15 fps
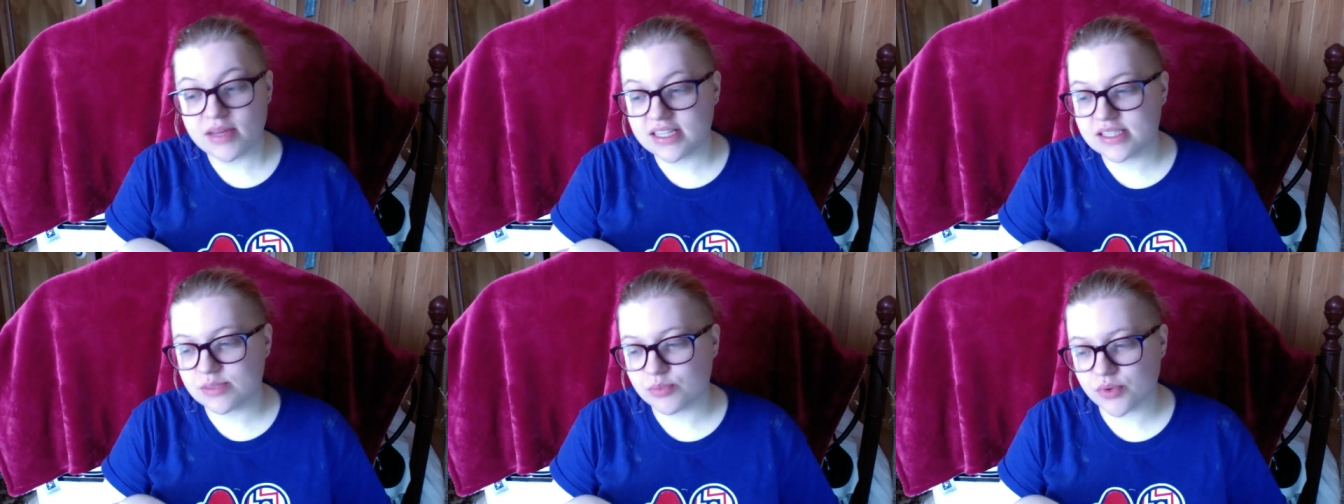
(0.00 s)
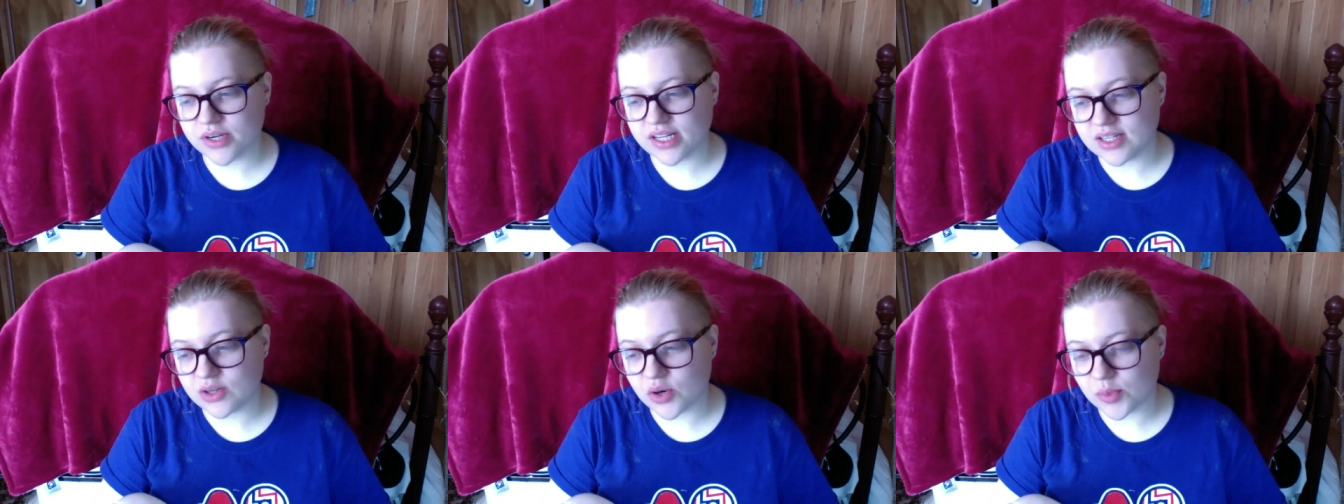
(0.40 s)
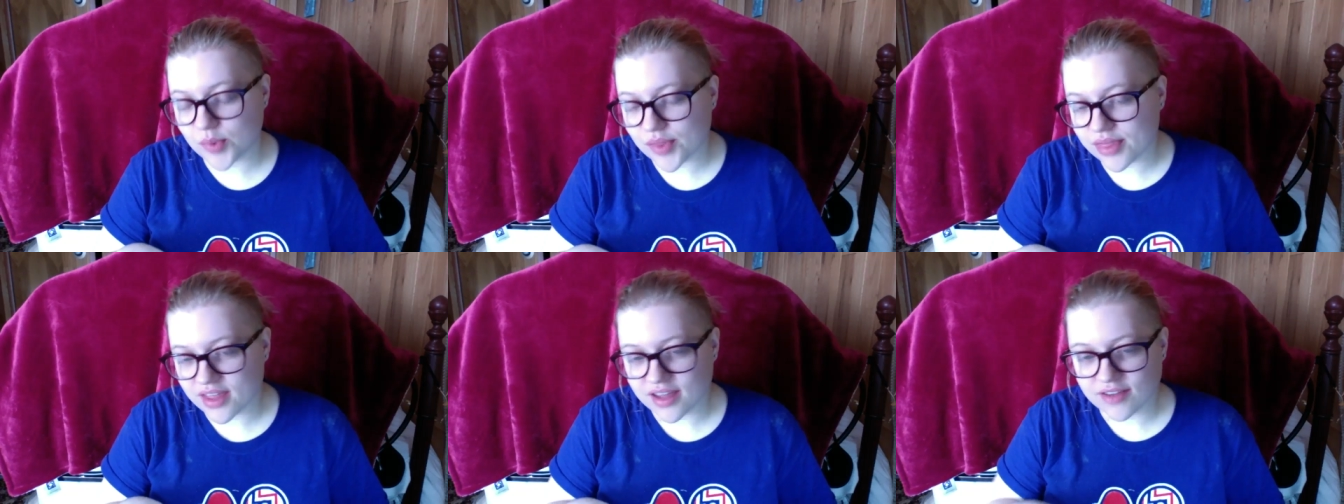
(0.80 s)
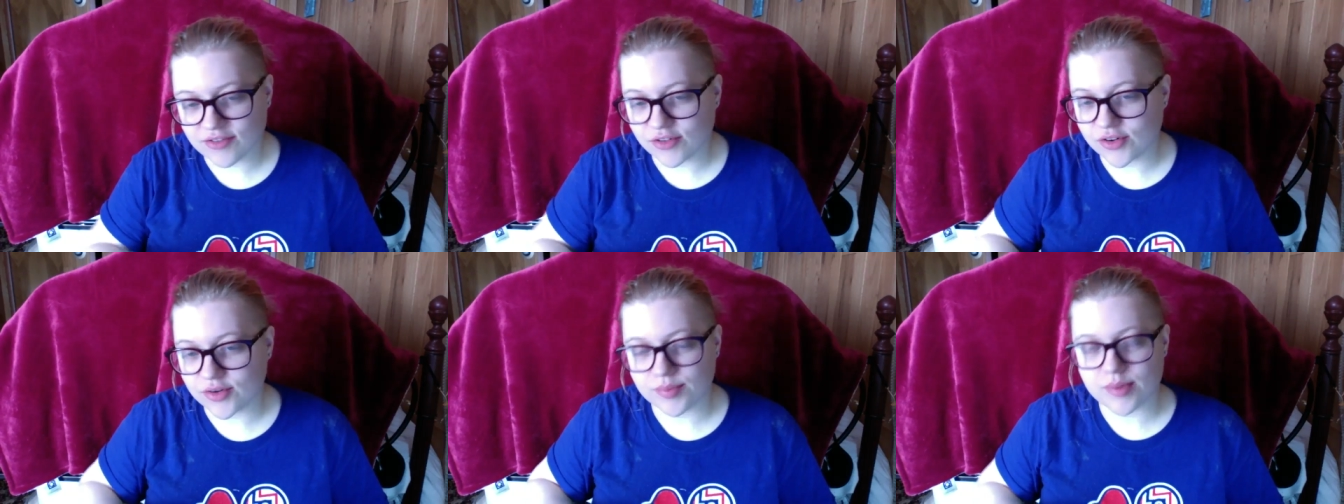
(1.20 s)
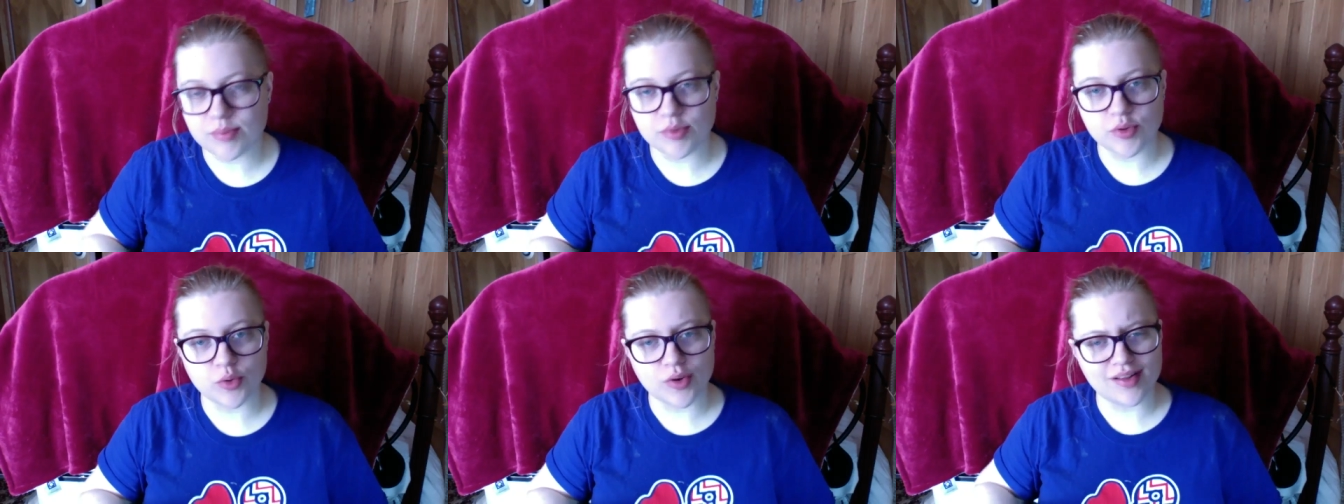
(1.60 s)
I mean, it's a pretty normal thing
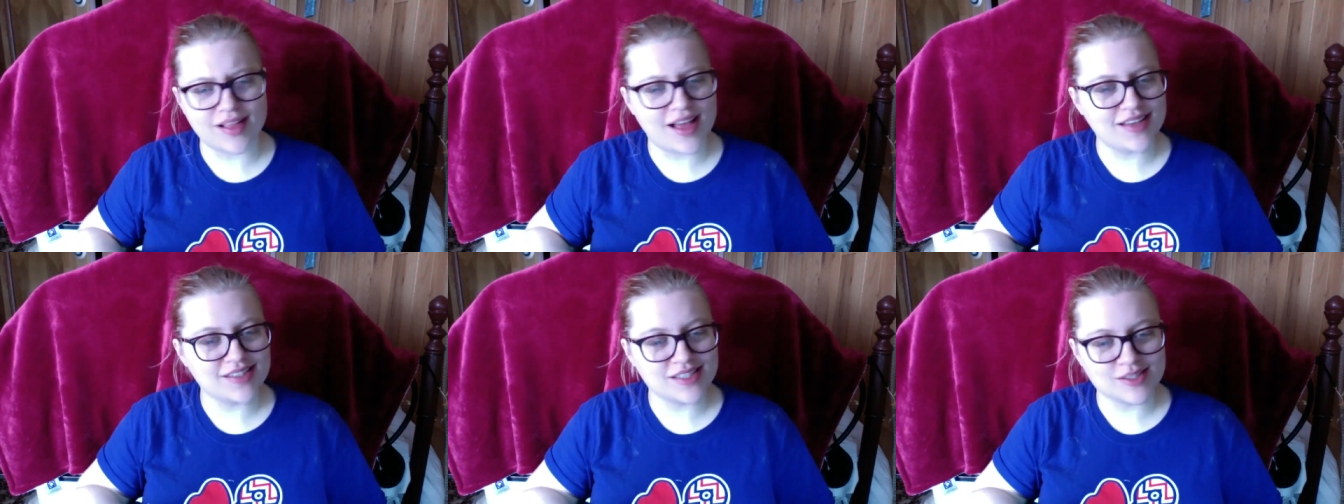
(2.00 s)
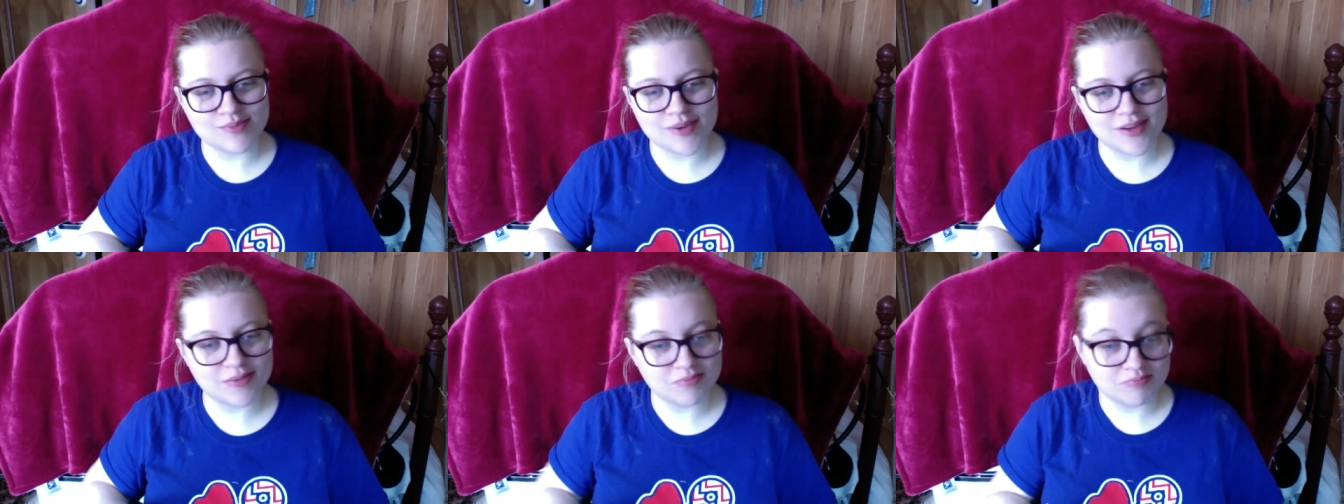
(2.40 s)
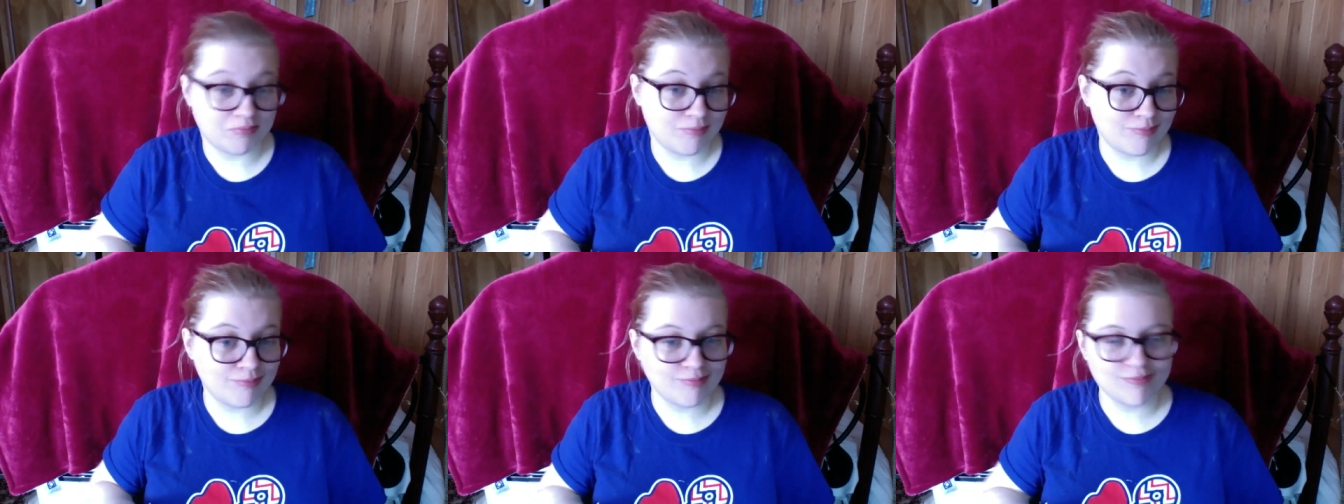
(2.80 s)
for people to wear glasses, but